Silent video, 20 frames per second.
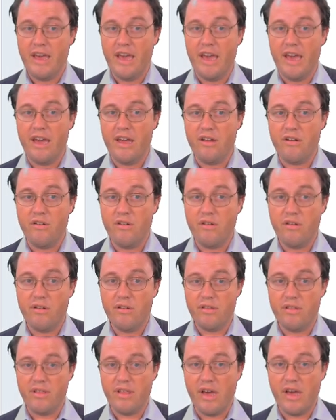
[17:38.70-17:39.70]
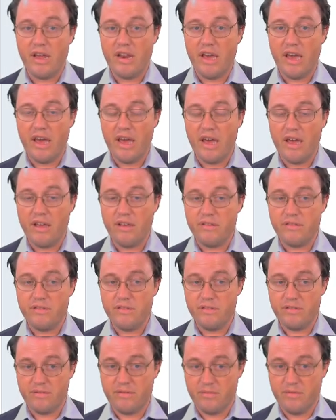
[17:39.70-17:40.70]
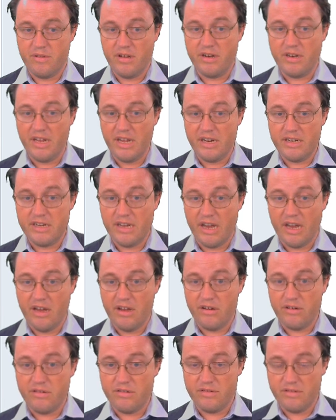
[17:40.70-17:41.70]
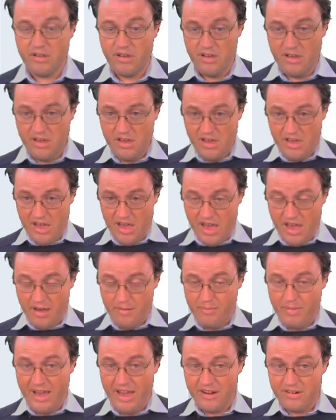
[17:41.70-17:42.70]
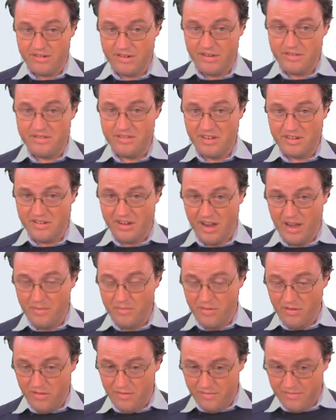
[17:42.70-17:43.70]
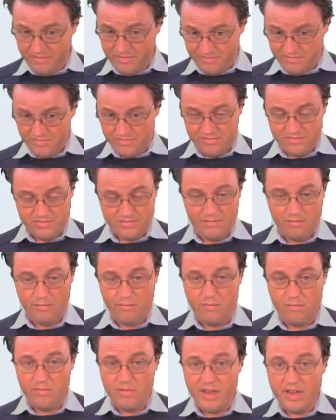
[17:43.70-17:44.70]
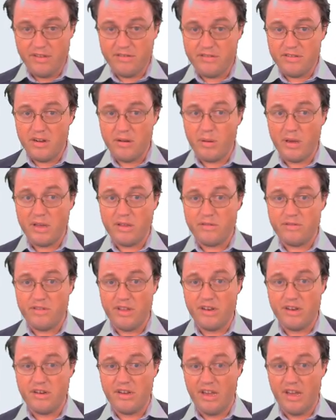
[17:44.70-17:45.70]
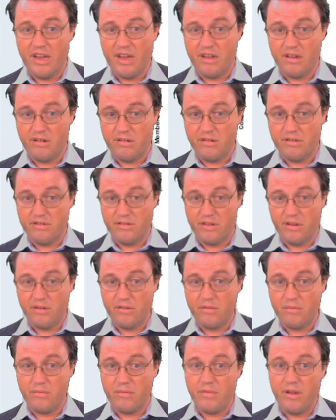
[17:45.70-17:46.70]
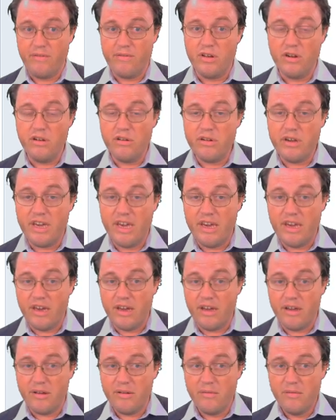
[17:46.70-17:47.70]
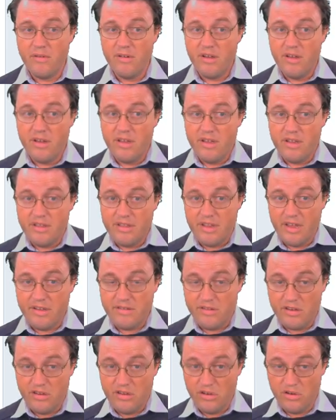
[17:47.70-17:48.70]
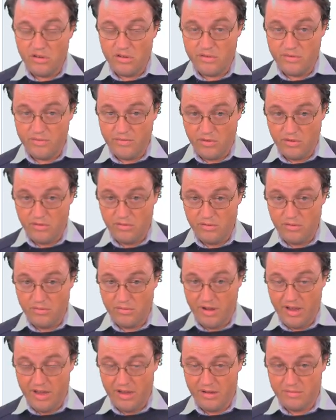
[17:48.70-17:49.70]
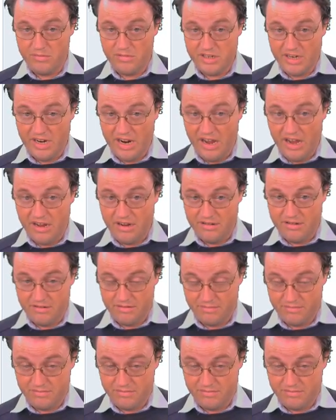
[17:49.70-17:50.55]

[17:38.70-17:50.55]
and that has the details about just the type of things that have been sent out. So if you look here, there's a useful chart